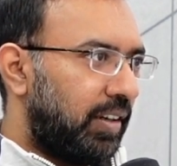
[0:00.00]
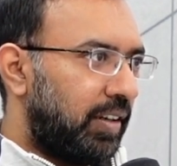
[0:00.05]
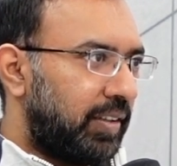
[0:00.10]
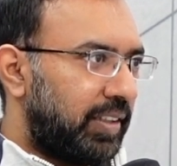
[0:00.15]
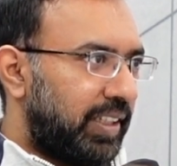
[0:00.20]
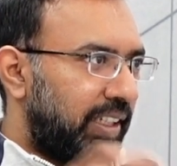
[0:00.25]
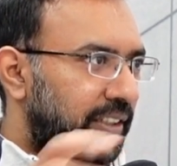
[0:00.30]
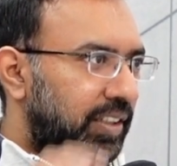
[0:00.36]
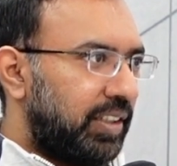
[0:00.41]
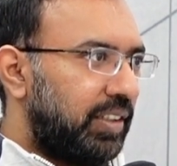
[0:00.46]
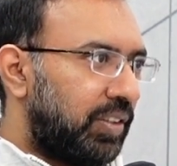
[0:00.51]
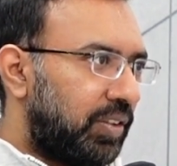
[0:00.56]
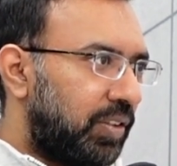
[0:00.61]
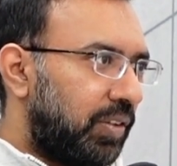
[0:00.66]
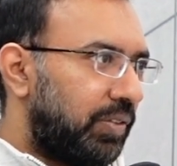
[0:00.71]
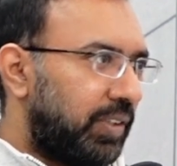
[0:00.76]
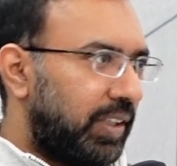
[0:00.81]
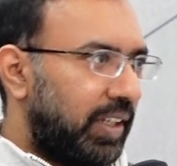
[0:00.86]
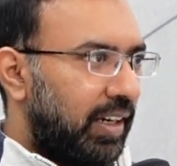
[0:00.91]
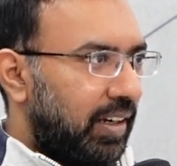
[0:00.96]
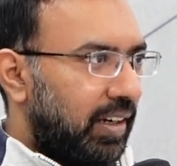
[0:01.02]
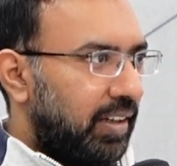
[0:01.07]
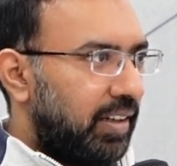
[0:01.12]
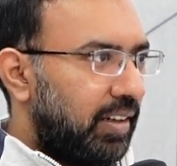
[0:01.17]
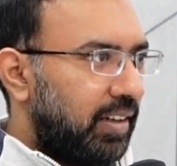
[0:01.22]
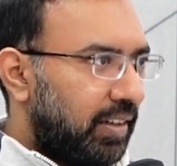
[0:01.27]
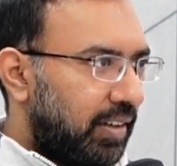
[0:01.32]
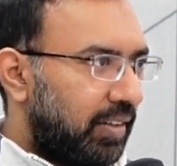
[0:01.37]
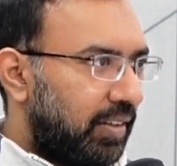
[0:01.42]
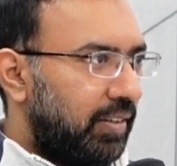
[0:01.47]
sections of the
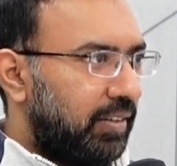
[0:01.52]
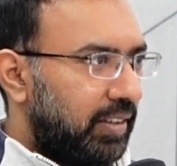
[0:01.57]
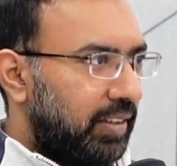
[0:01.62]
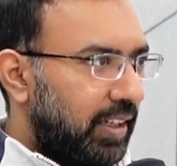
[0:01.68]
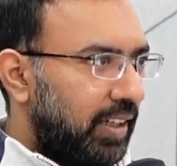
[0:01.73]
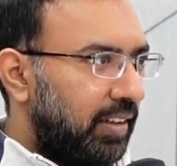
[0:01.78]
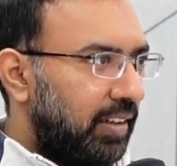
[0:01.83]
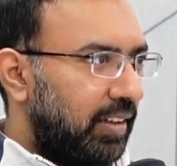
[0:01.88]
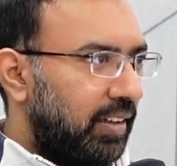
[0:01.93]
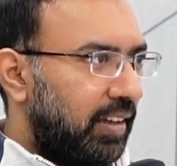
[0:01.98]
entire thing.